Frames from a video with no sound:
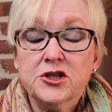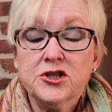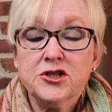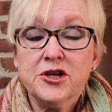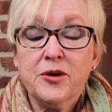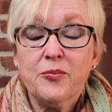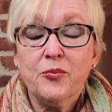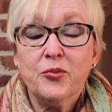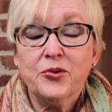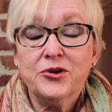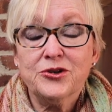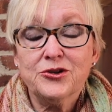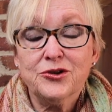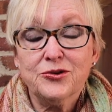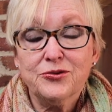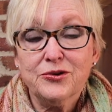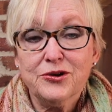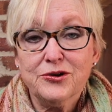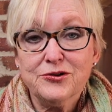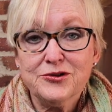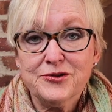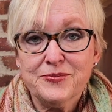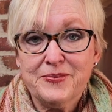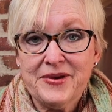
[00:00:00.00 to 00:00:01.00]
up Winter
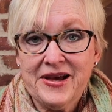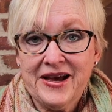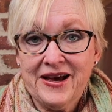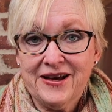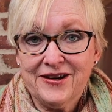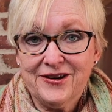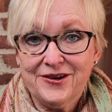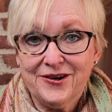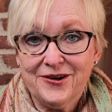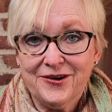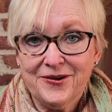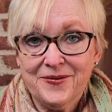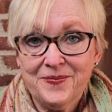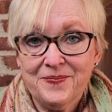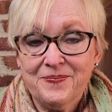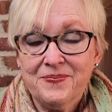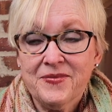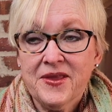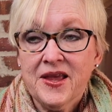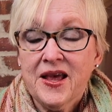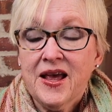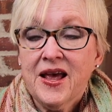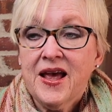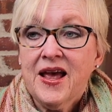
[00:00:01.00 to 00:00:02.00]
Rose Manor
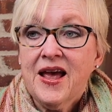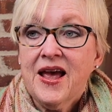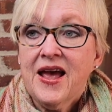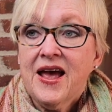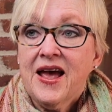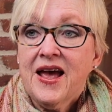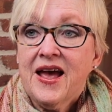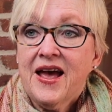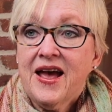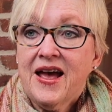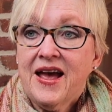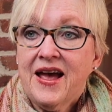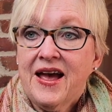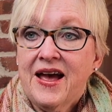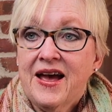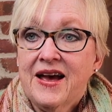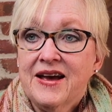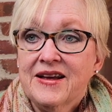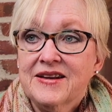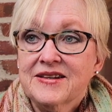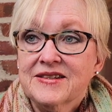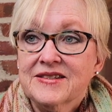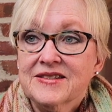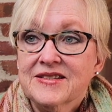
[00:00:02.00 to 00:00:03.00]

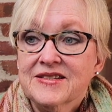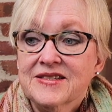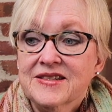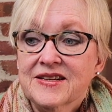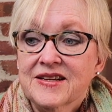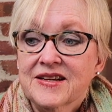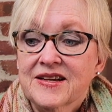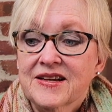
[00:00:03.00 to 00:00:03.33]
and